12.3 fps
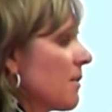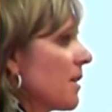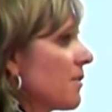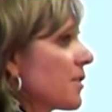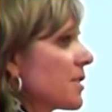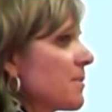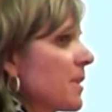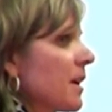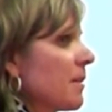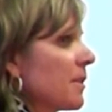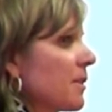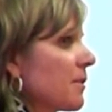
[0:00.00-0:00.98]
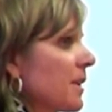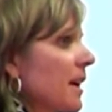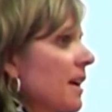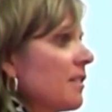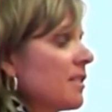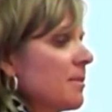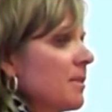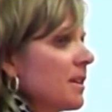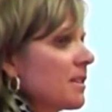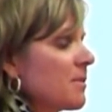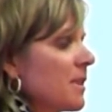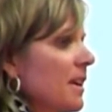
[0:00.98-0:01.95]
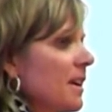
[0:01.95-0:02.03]
However, it's becoming a reality
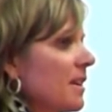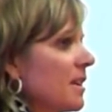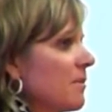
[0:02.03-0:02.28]
because we can't